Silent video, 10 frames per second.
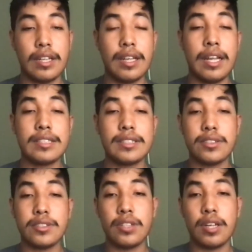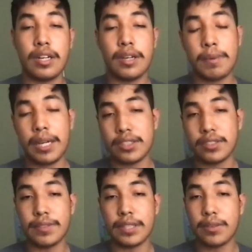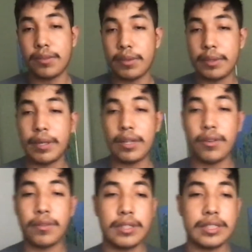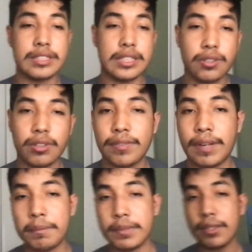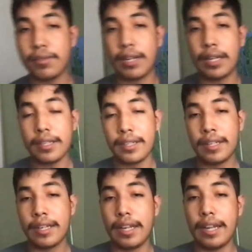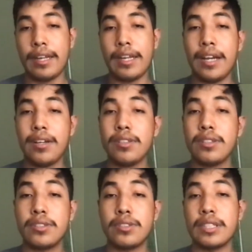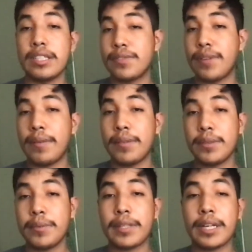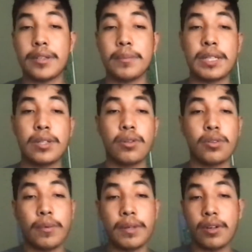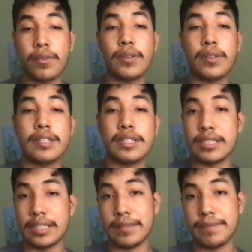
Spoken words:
Last how-to video we went over the C chord family, right? And now today's family we're gonna be going over the D.